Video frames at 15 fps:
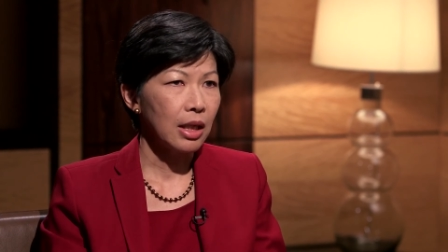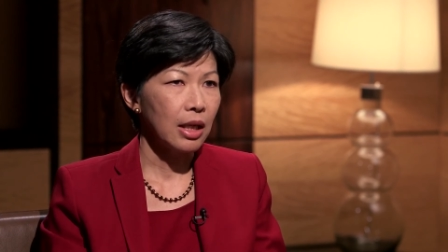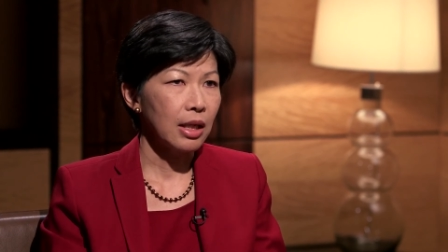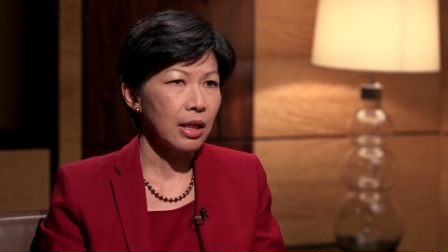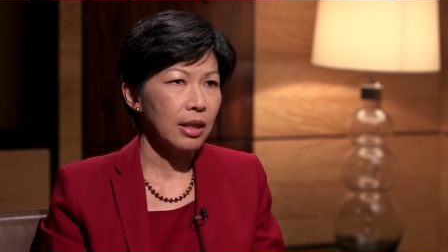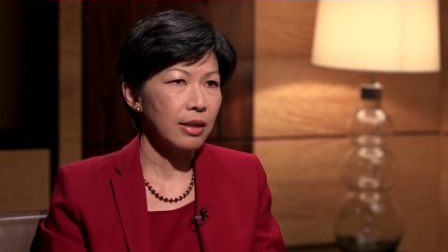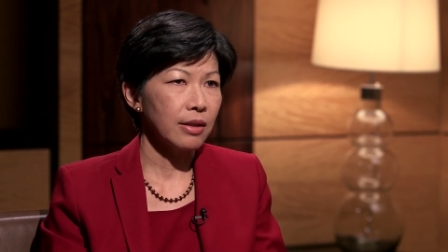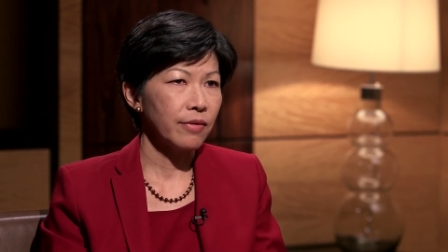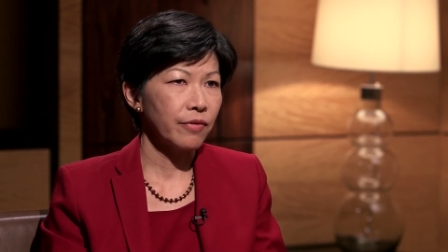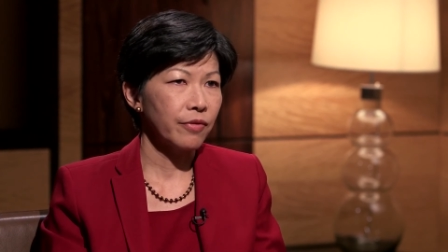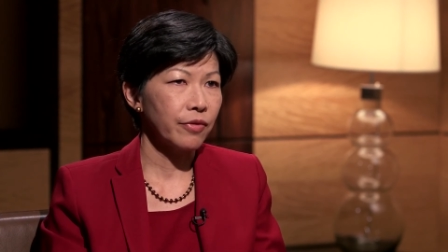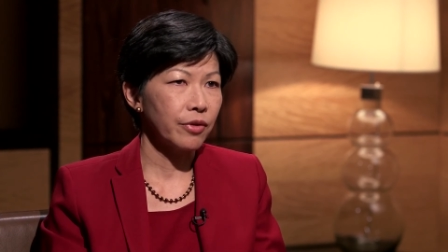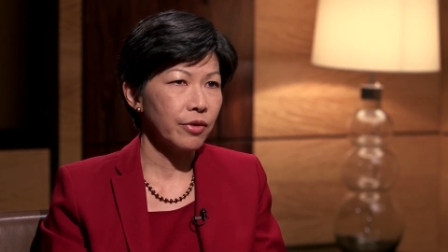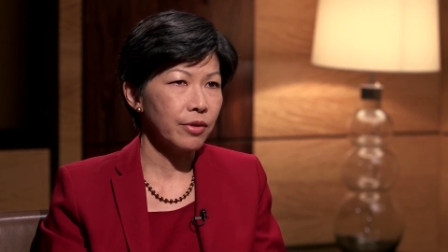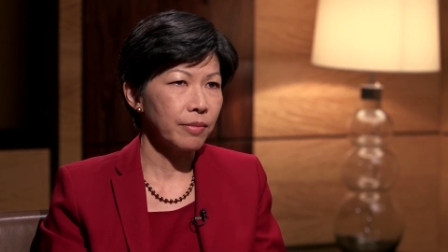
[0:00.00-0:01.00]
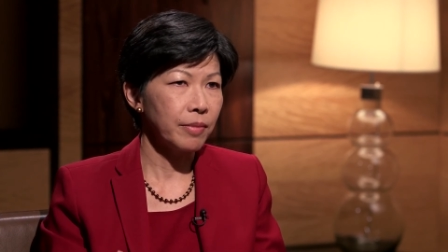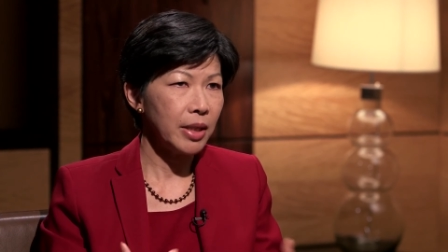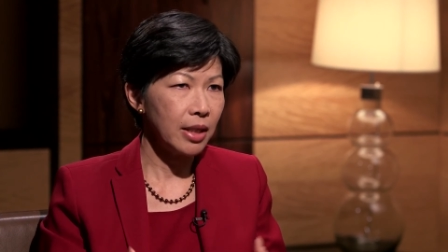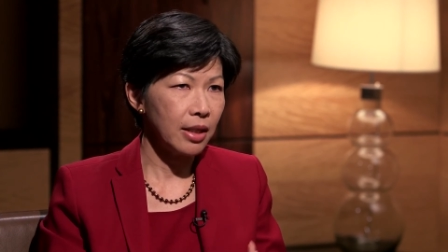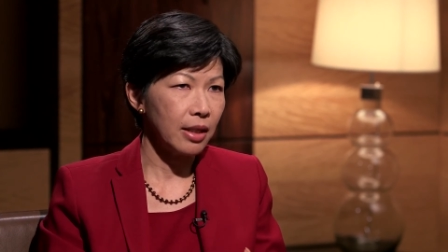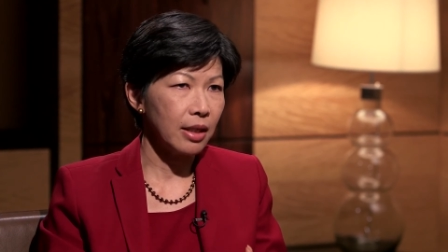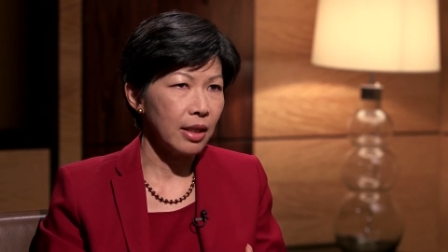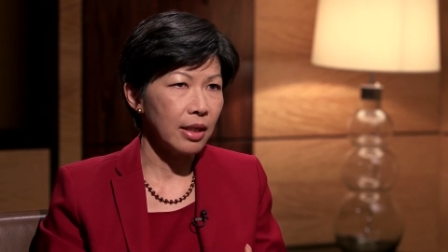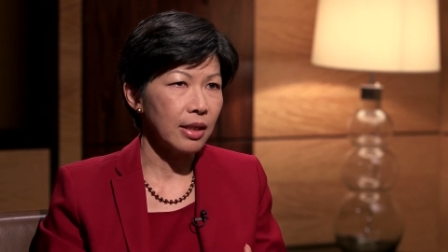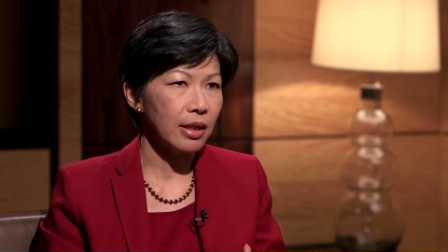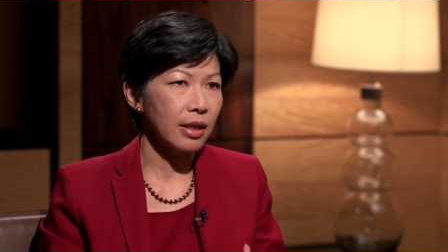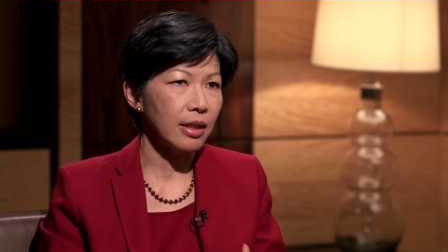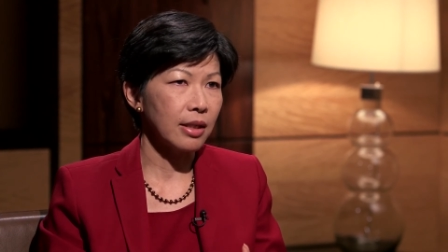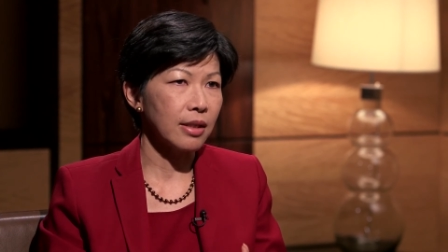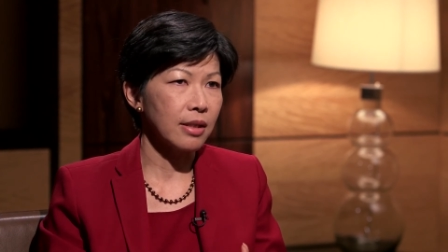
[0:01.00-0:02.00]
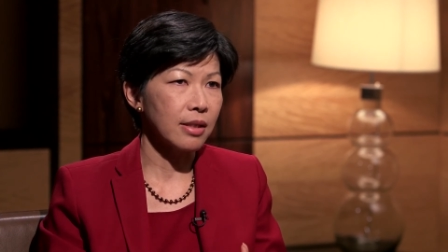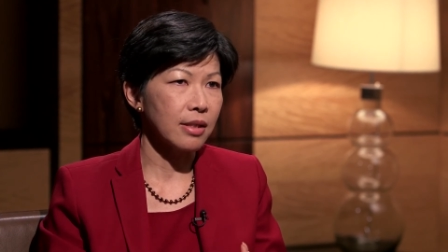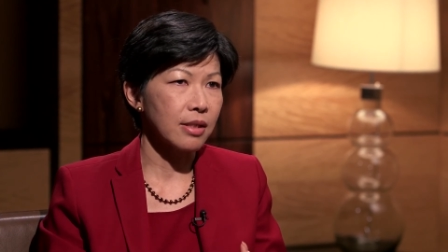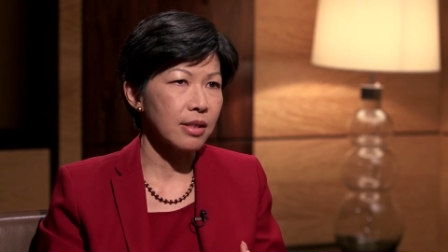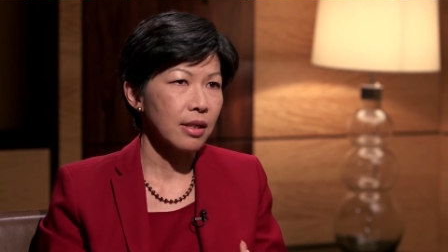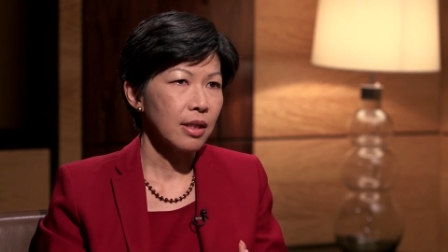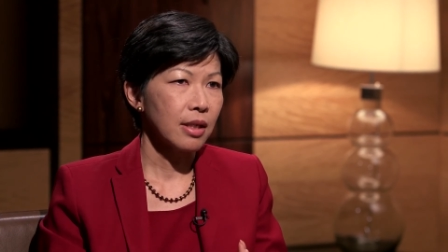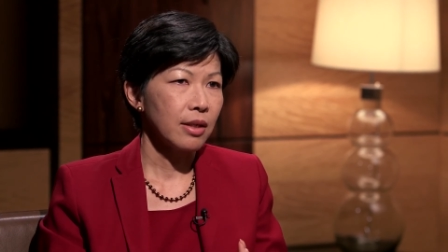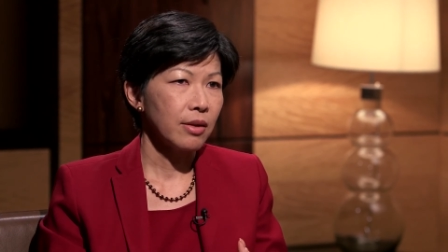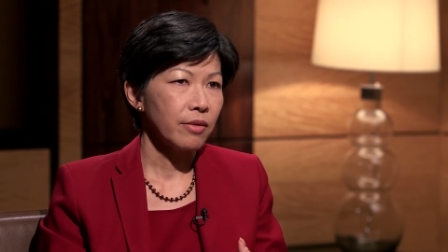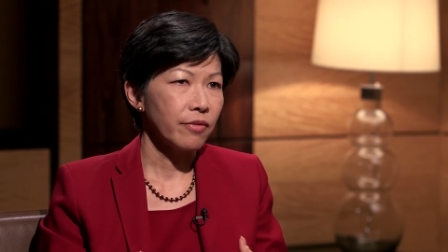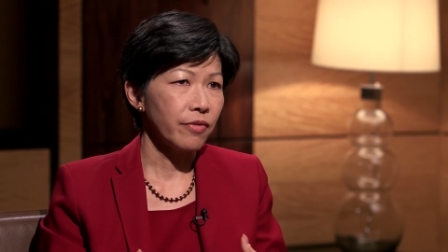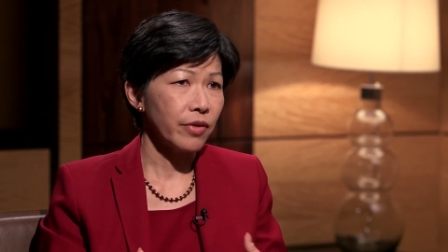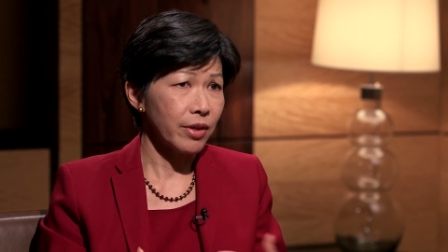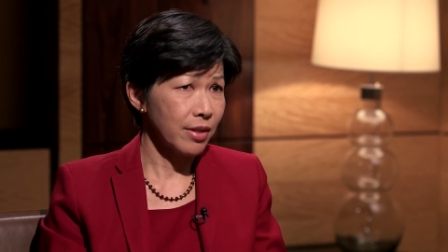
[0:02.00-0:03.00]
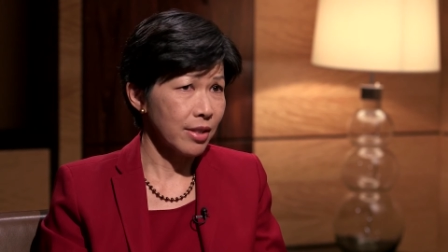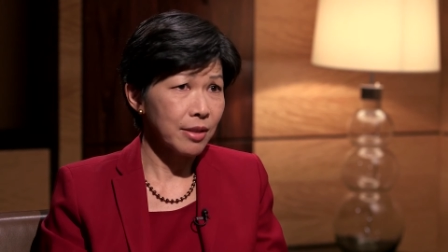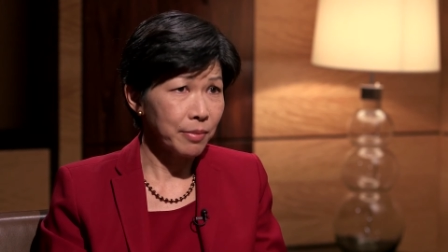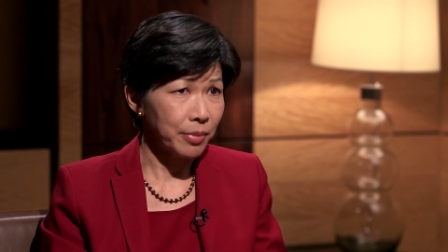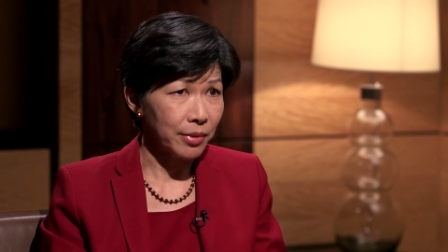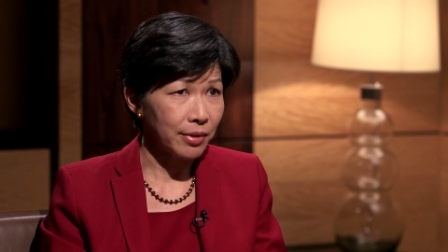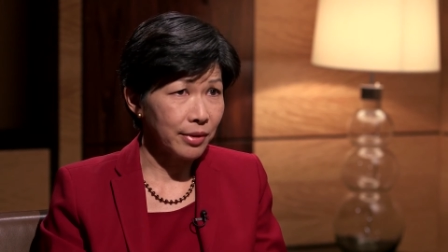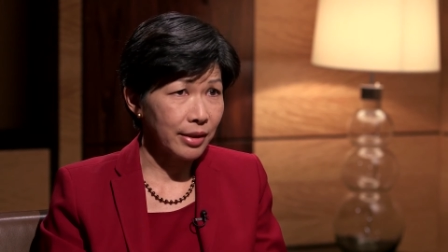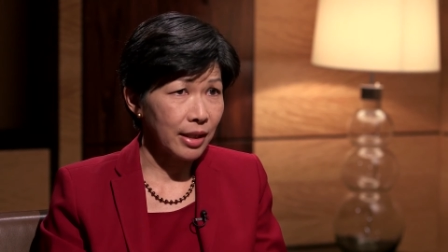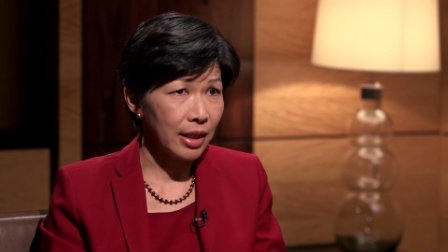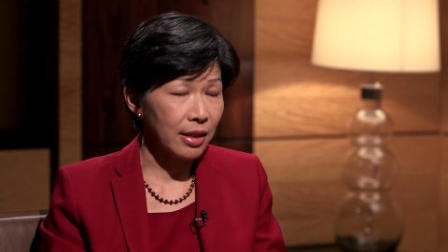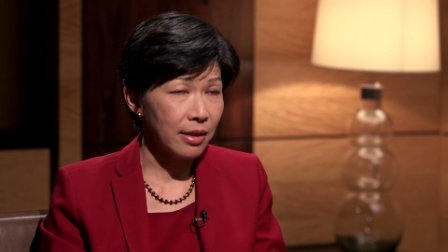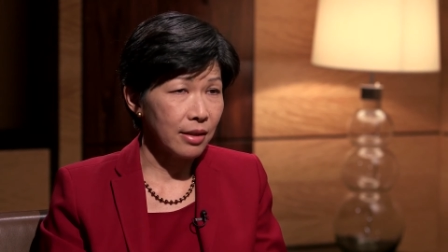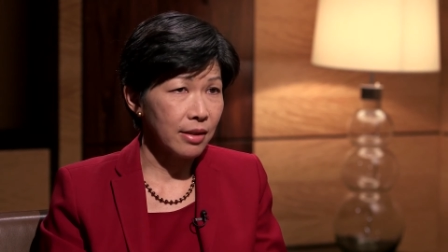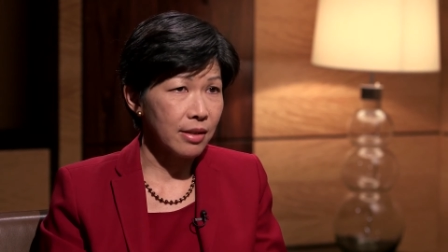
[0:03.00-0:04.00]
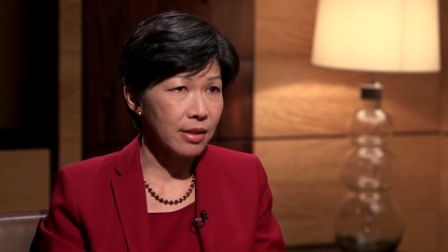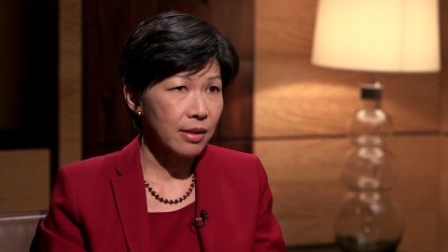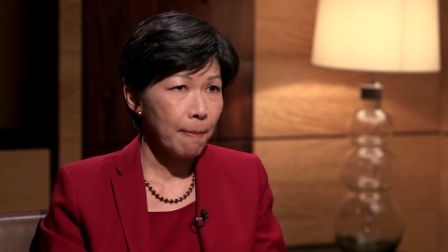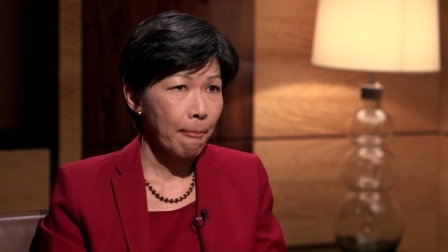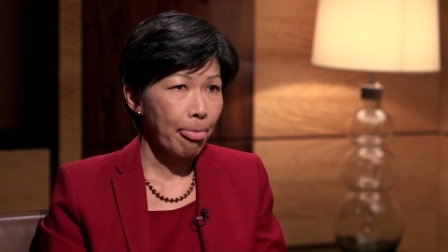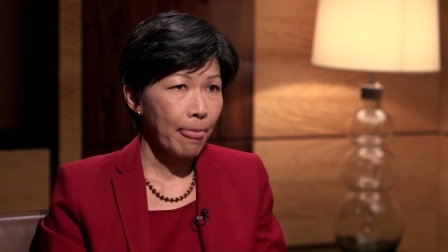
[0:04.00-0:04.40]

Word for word: And for me, I think it is very simple, and that is